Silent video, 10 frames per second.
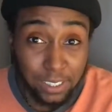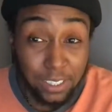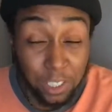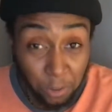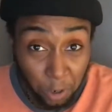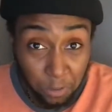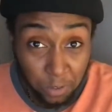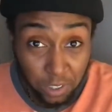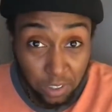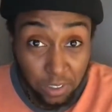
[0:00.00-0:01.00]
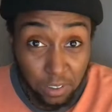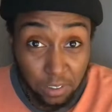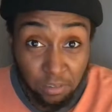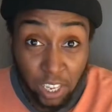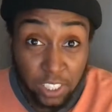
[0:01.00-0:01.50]
Don't offer it.
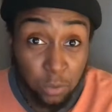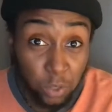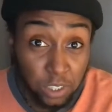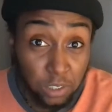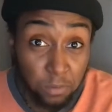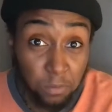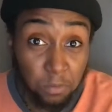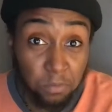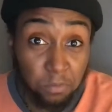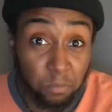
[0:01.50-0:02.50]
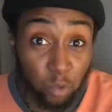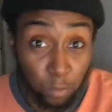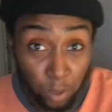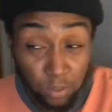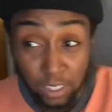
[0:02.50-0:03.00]
That's wisdom on
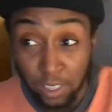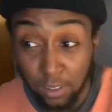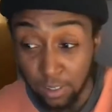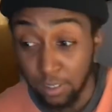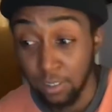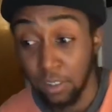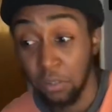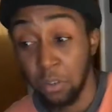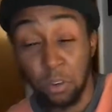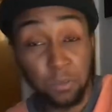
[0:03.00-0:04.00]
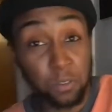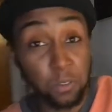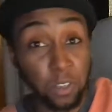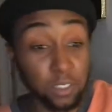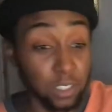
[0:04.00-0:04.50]
both sides. Don't
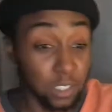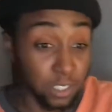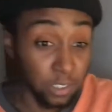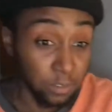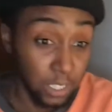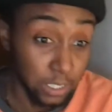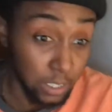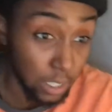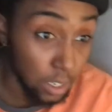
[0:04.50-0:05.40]
offer unsolicited advice.